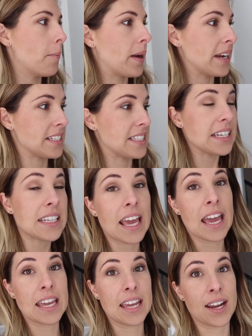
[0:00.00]
But it did
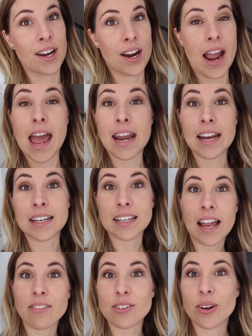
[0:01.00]
get here and I
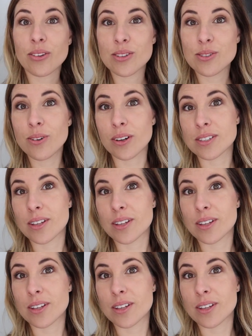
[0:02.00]
didn't have to go to the store,